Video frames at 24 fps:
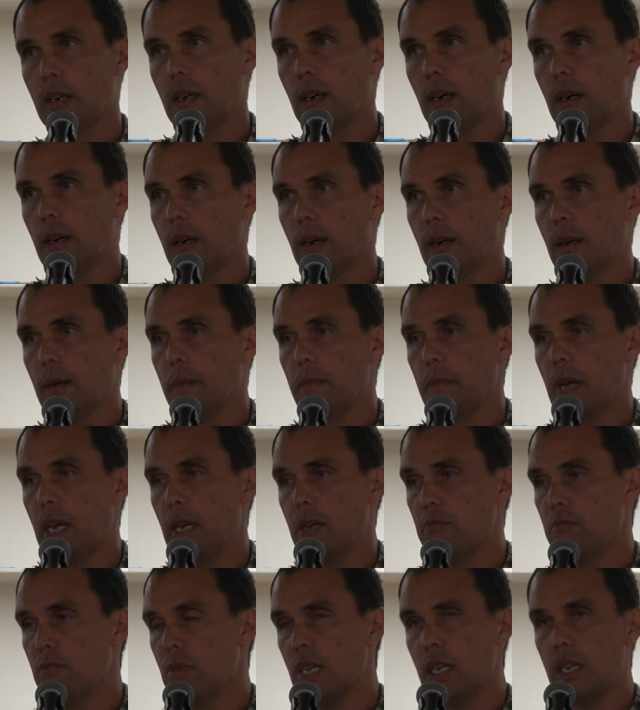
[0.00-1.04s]

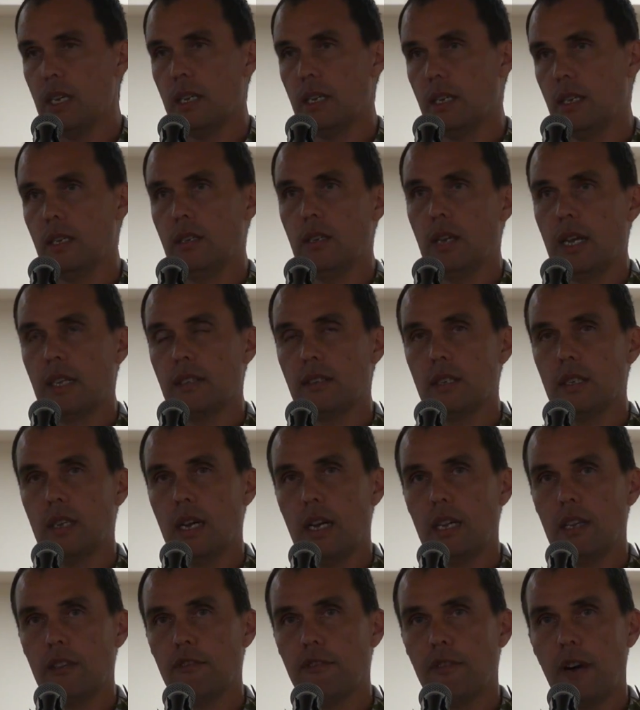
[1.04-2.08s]
admitted in
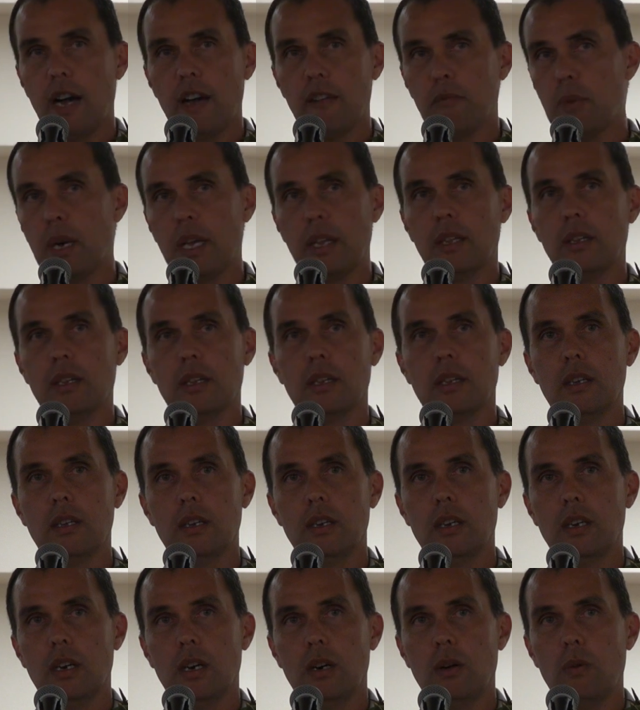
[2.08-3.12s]
1995 by the
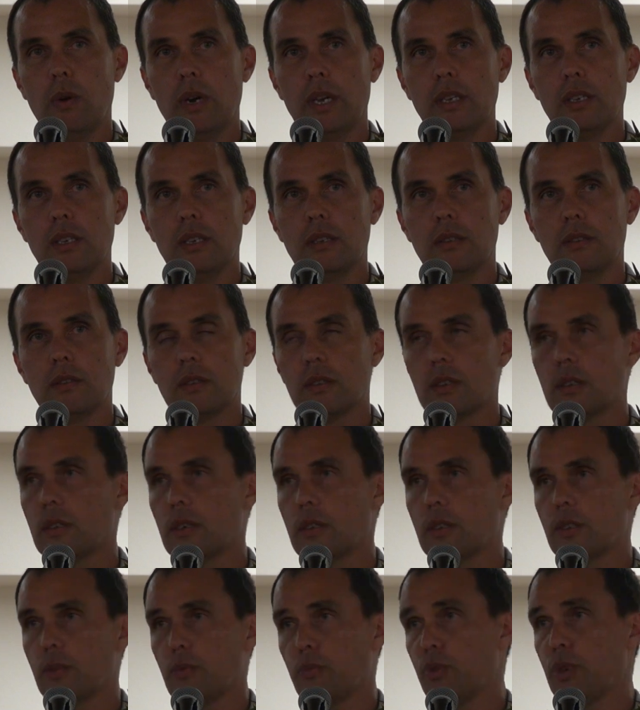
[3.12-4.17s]
Hawaii
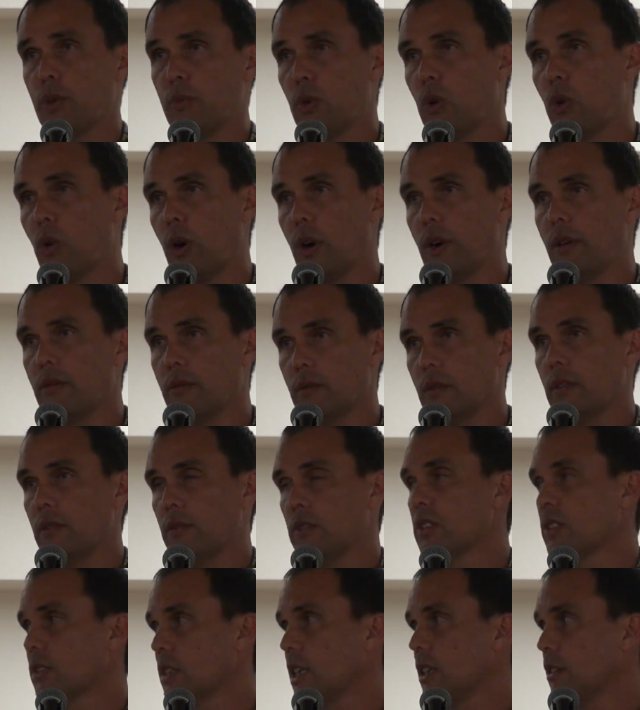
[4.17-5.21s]
Supreme Court,
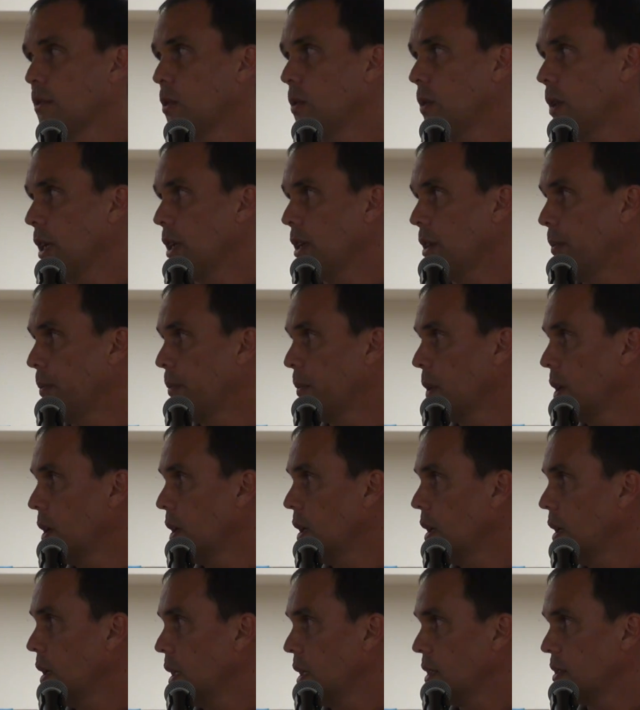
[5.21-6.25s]
the state of Hawaii.
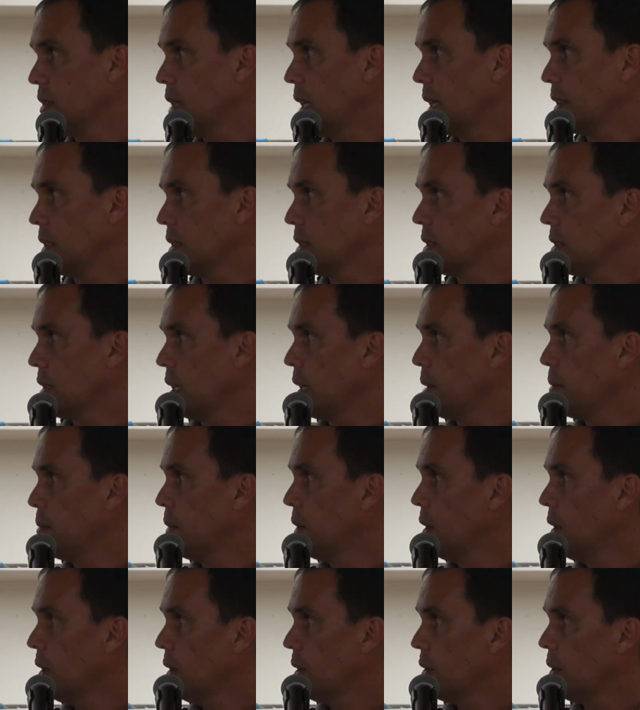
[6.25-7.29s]
It's not the same.
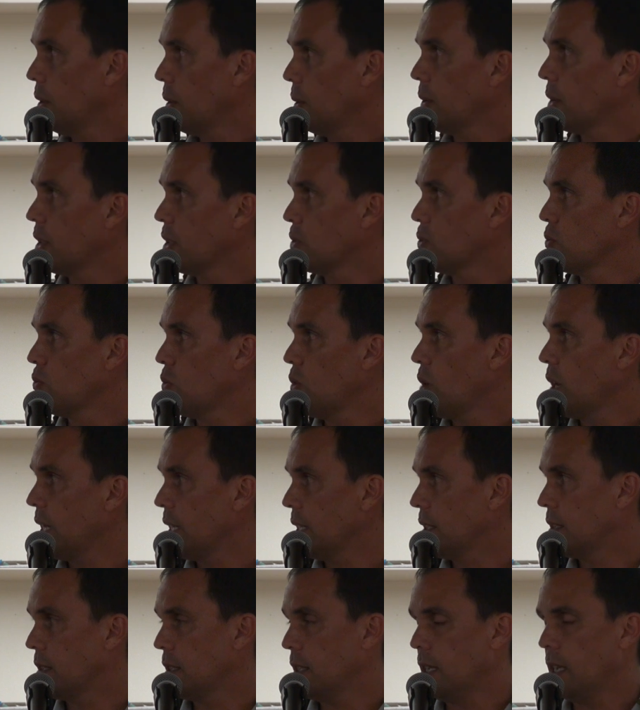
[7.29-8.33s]
There are these
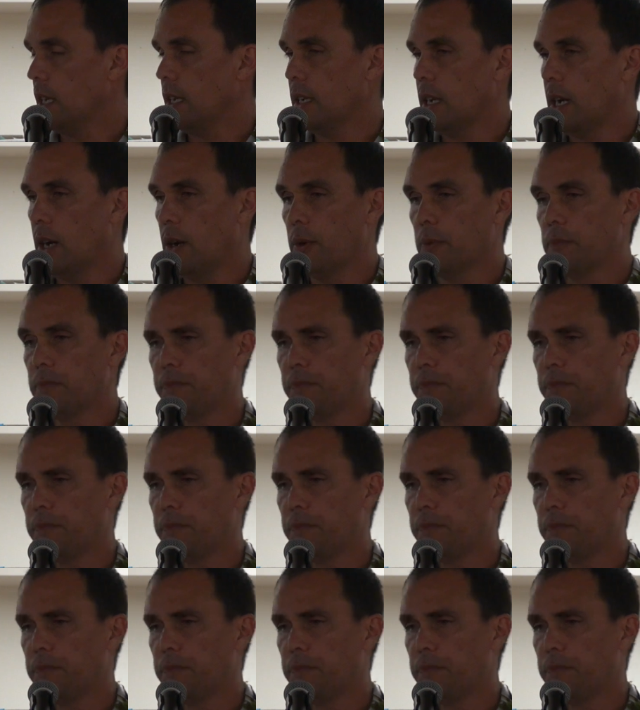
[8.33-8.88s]
rights in it. Now,